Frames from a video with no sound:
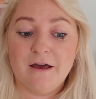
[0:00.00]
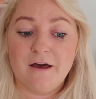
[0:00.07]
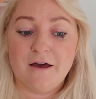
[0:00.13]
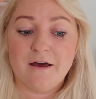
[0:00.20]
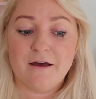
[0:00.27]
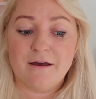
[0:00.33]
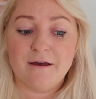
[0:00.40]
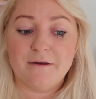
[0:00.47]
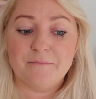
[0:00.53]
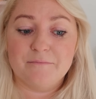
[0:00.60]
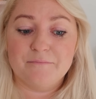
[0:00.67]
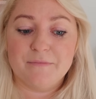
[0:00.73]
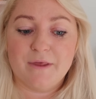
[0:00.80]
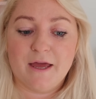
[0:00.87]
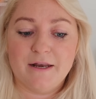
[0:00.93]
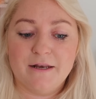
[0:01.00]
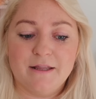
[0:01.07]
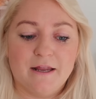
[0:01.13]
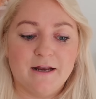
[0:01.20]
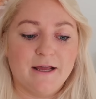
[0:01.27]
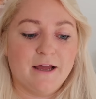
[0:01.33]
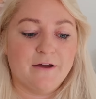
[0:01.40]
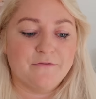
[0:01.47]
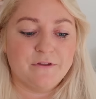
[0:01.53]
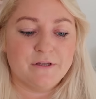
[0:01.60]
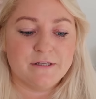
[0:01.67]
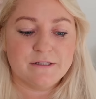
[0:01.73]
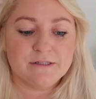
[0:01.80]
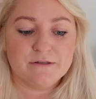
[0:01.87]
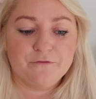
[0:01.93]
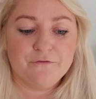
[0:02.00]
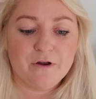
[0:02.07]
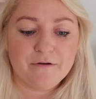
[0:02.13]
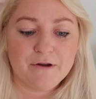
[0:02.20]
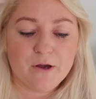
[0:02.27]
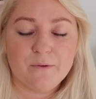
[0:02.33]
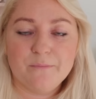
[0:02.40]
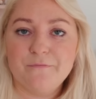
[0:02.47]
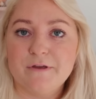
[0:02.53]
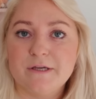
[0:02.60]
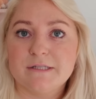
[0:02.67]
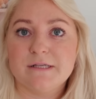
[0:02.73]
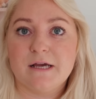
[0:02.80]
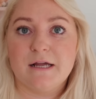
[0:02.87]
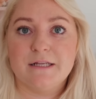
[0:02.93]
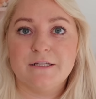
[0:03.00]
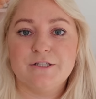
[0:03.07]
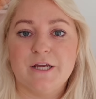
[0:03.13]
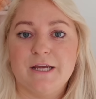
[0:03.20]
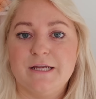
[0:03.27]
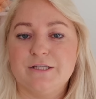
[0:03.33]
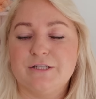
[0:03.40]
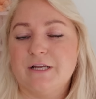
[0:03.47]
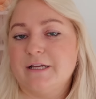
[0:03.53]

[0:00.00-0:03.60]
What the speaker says: And then I have this very obvious colour change,